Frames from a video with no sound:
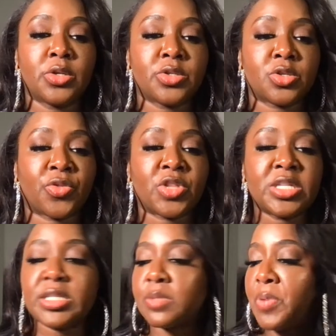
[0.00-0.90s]
So this
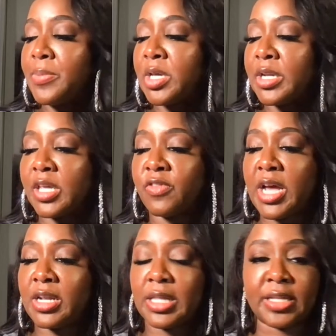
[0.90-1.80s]
is probably going to give
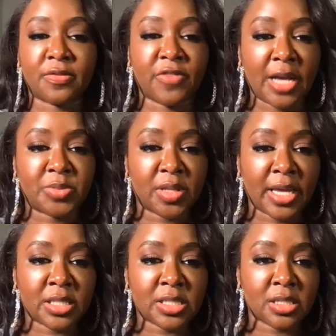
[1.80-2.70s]
kind of like the vibes of
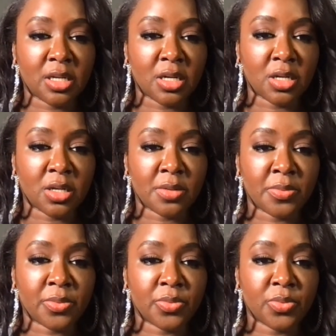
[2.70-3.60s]
that
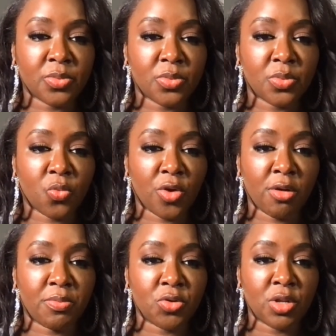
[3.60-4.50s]
um, rare
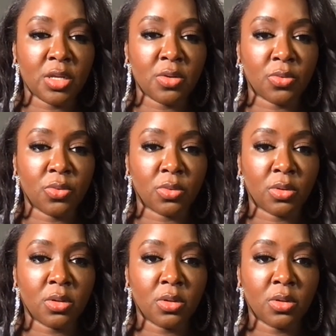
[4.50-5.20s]
beauty. Ooh.